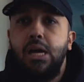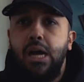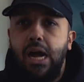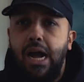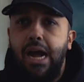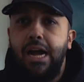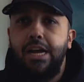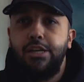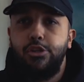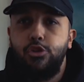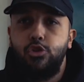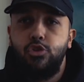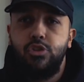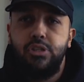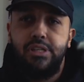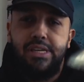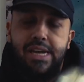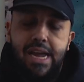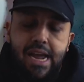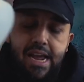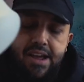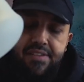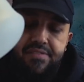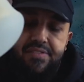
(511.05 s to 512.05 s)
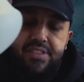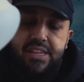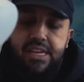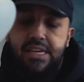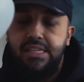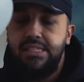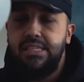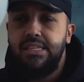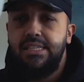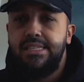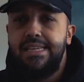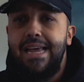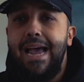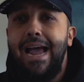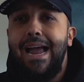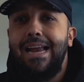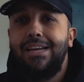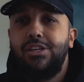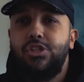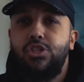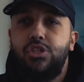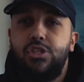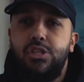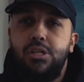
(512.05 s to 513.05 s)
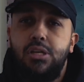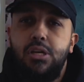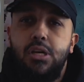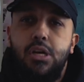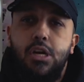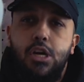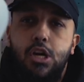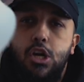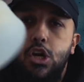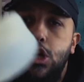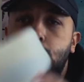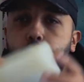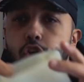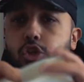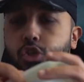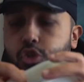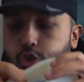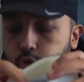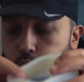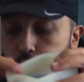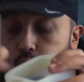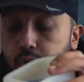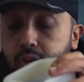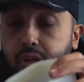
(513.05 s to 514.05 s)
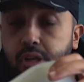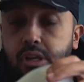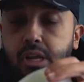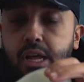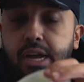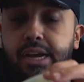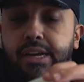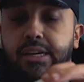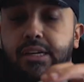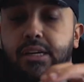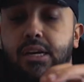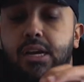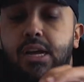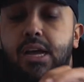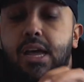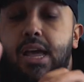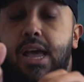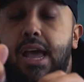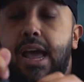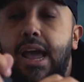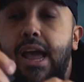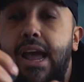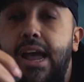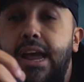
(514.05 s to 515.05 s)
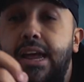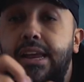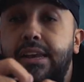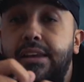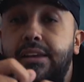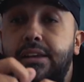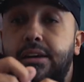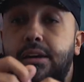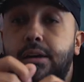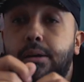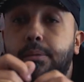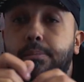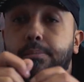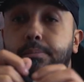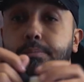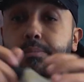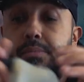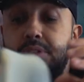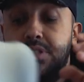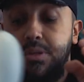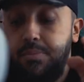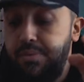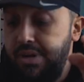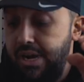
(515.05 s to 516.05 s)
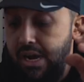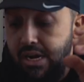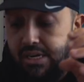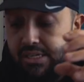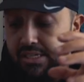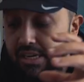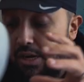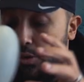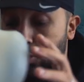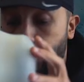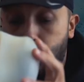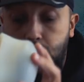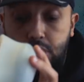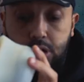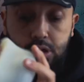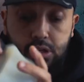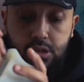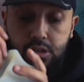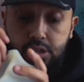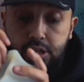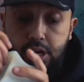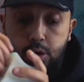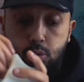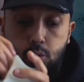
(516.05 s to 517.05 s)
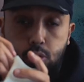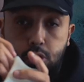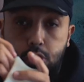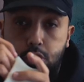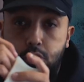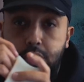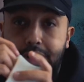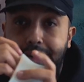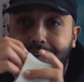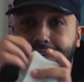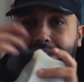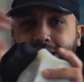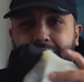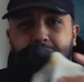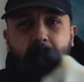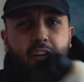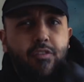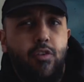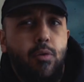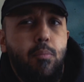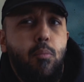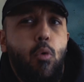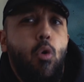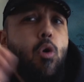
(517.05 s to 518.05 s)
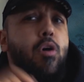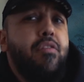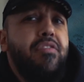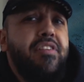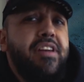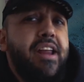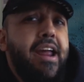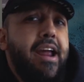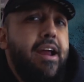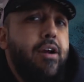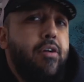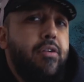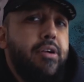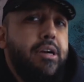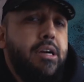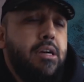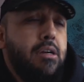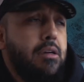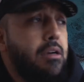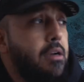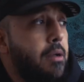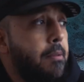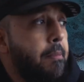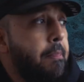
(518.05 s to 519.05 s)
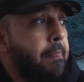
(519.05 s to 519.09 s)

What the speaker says: I usually have these attached to the light, and to be honest, they work great. They cover more of an area,